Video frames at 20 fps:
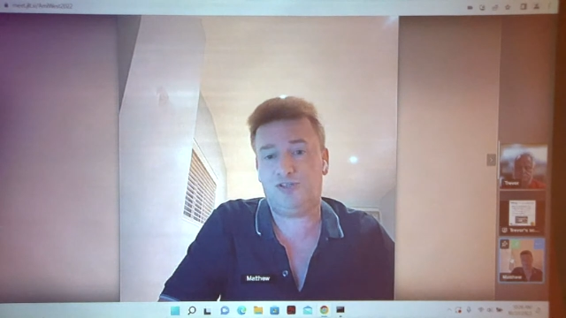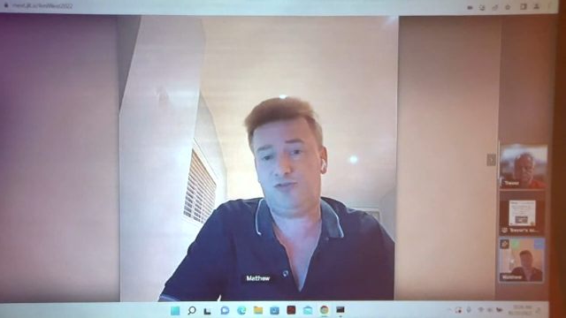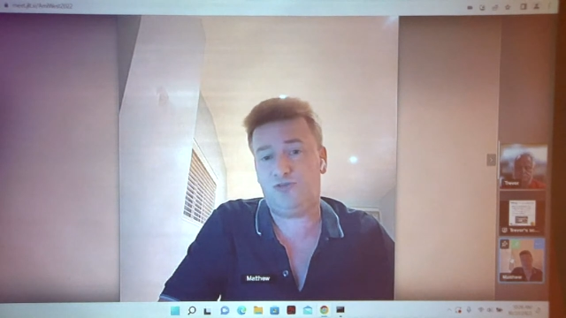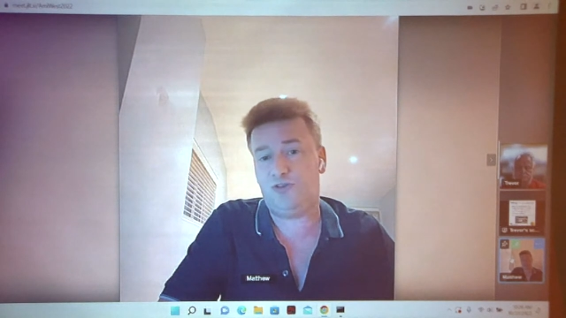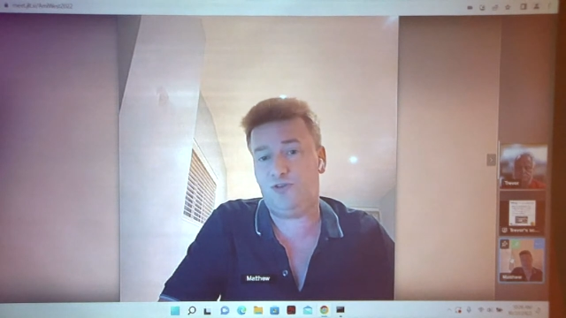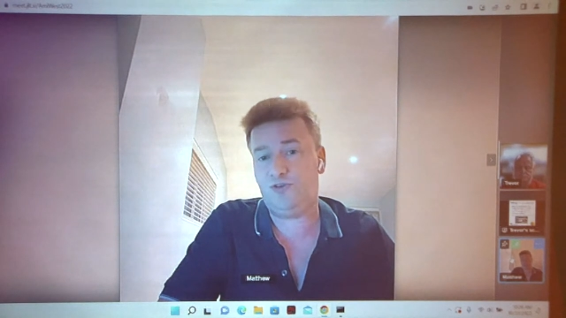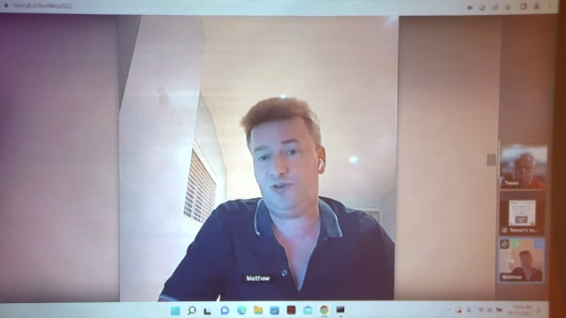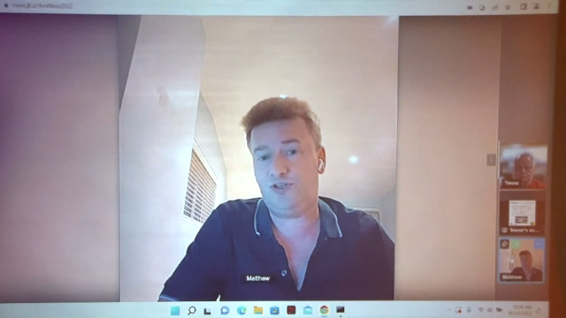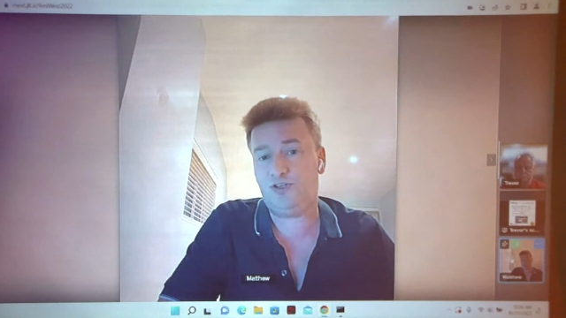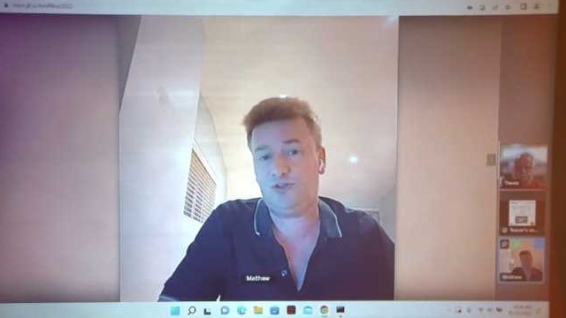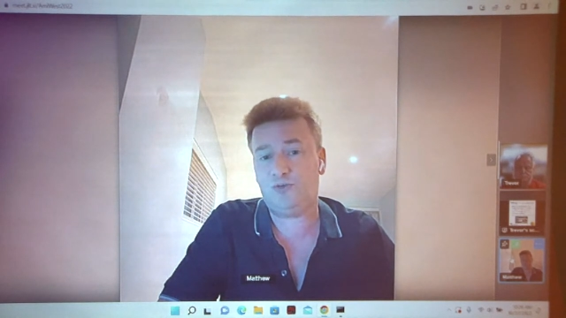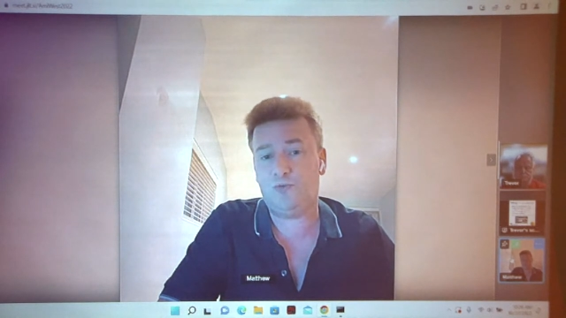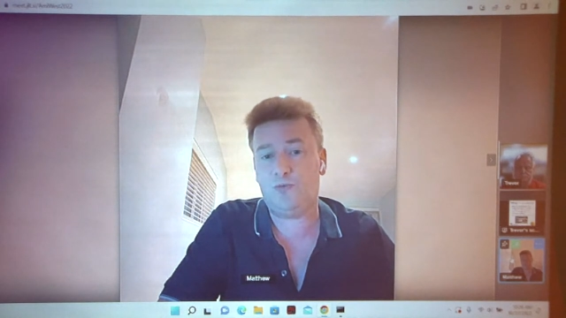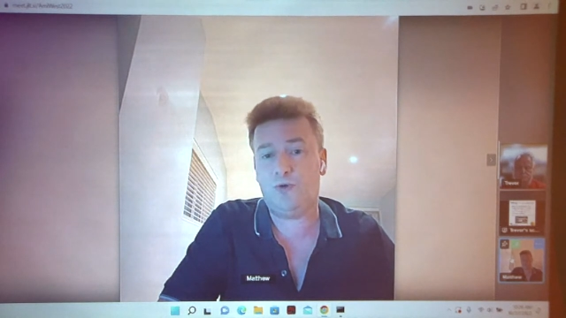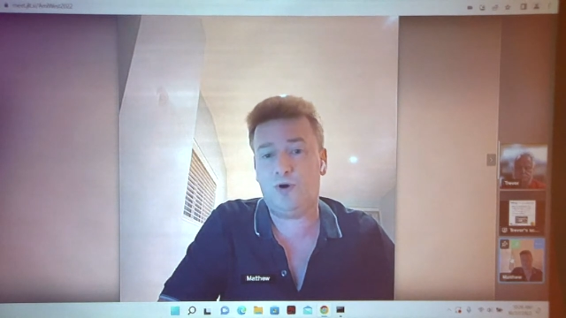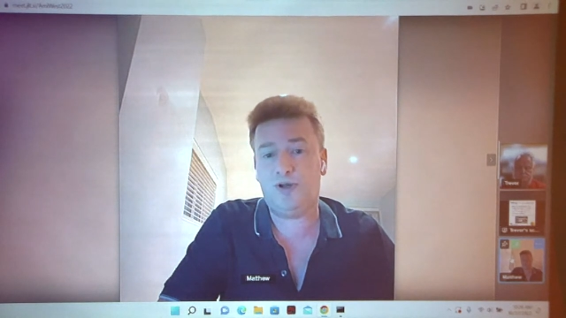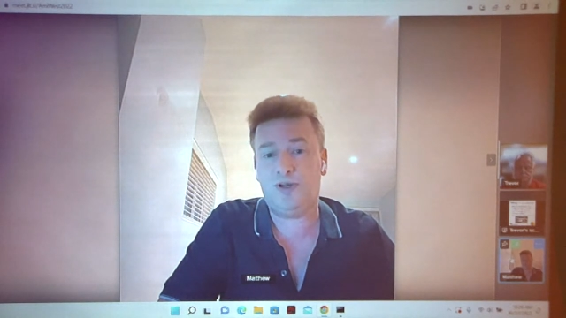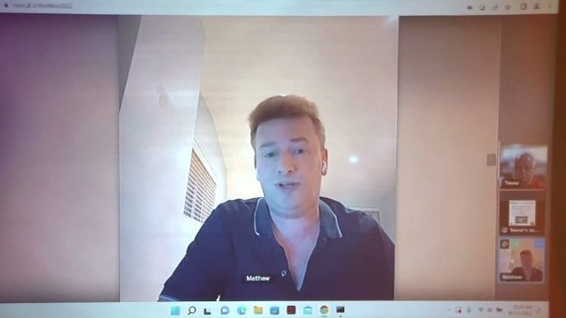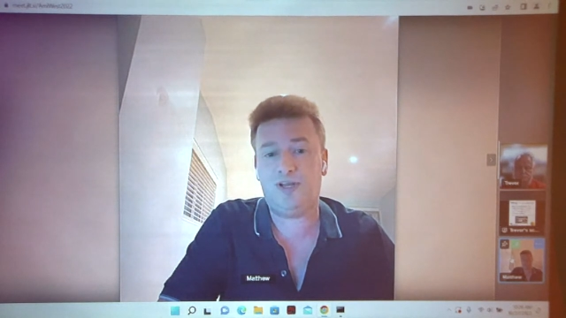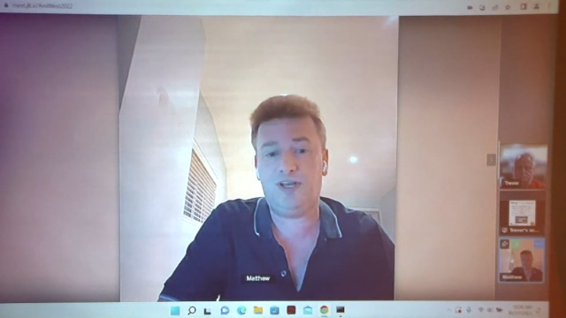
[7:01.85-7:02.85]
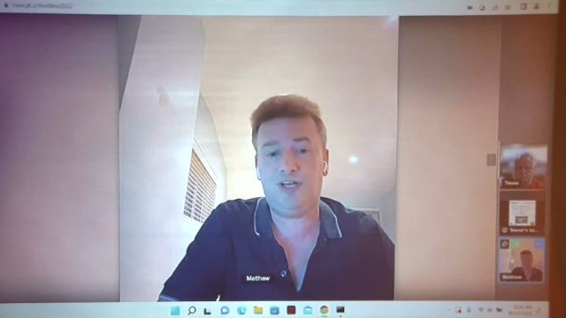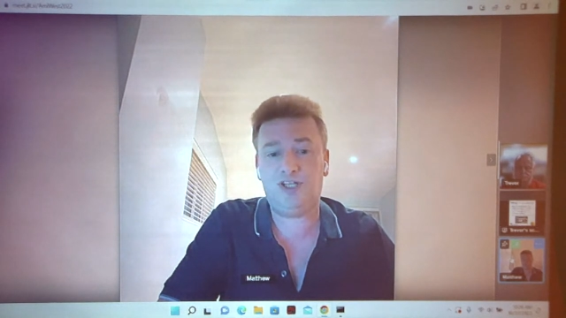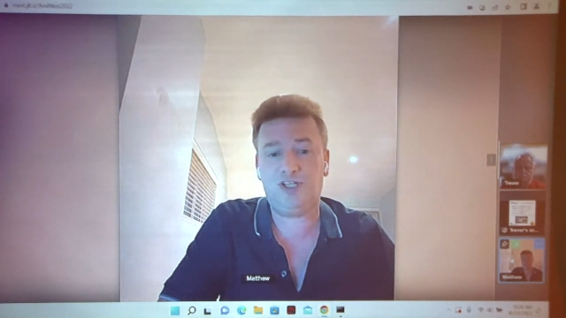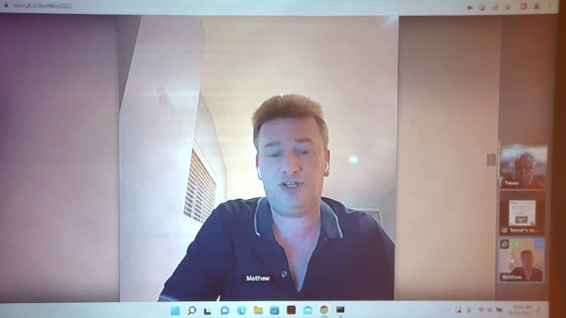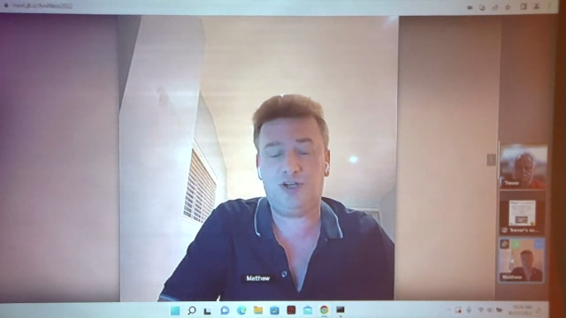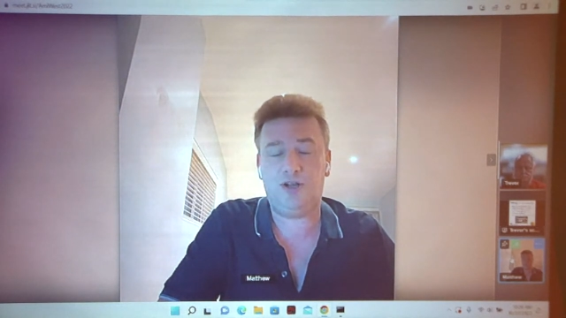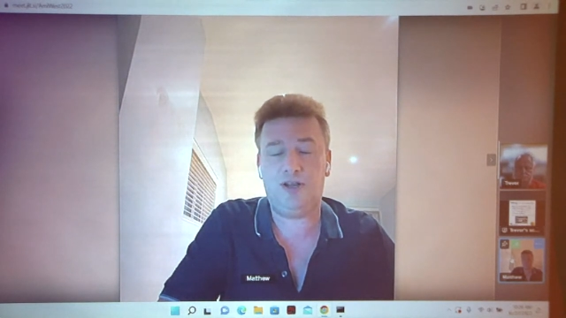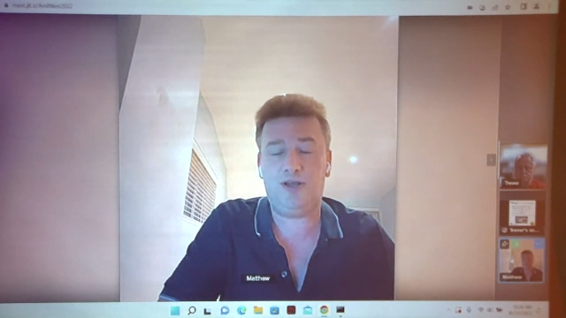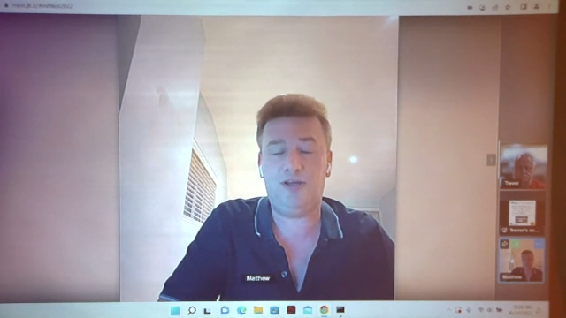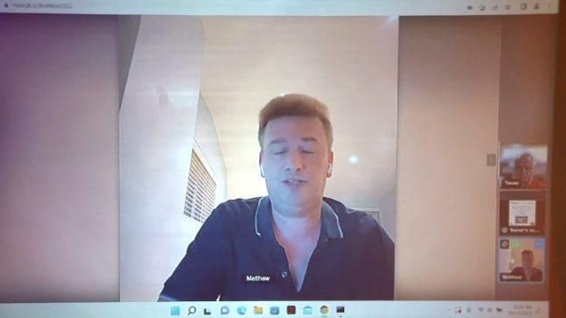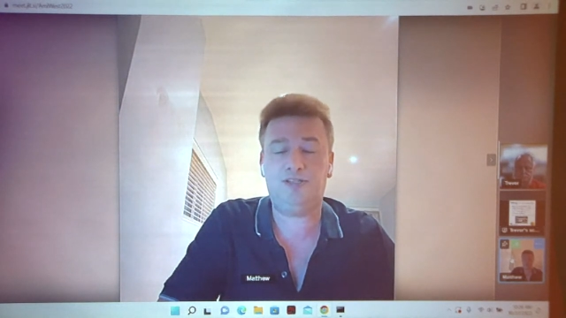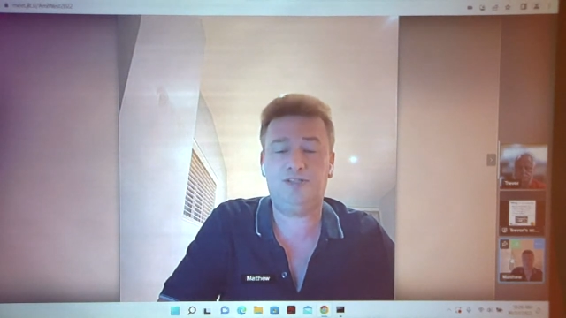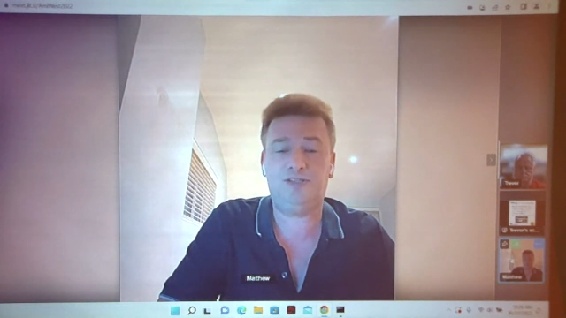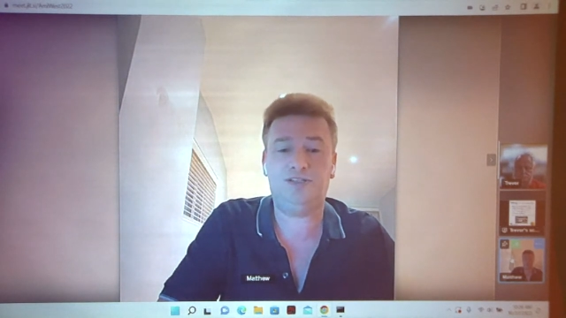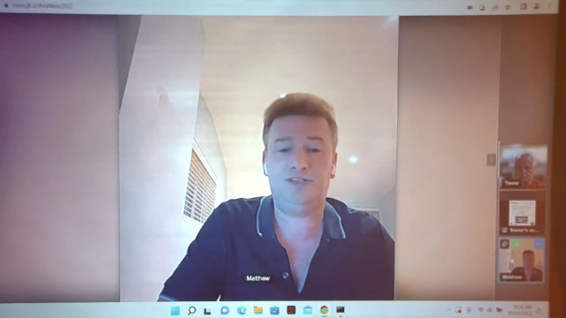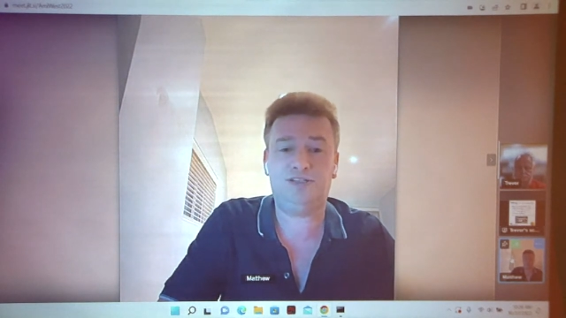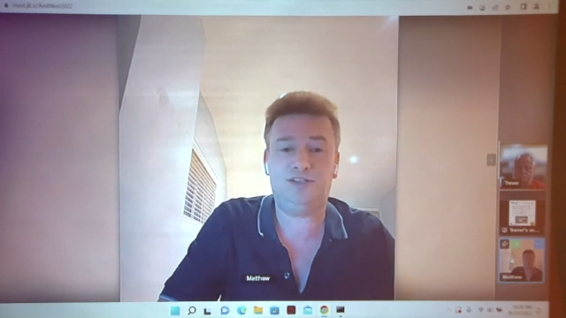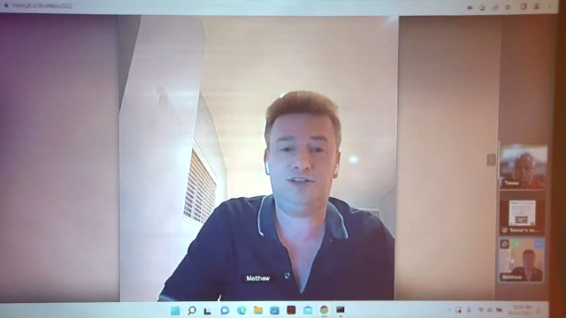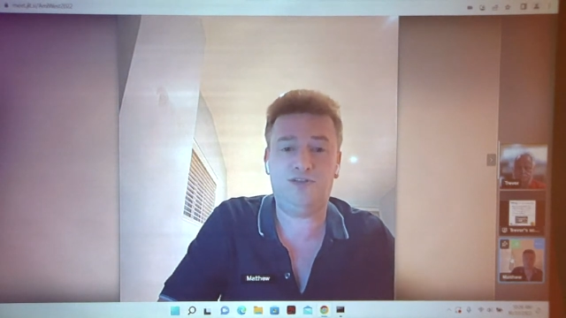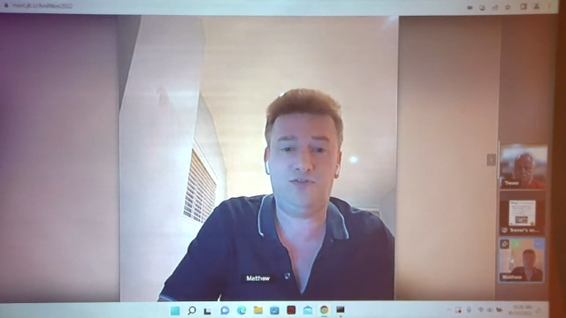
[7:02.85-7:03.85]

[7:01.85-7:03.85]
for the version 1 initial license and the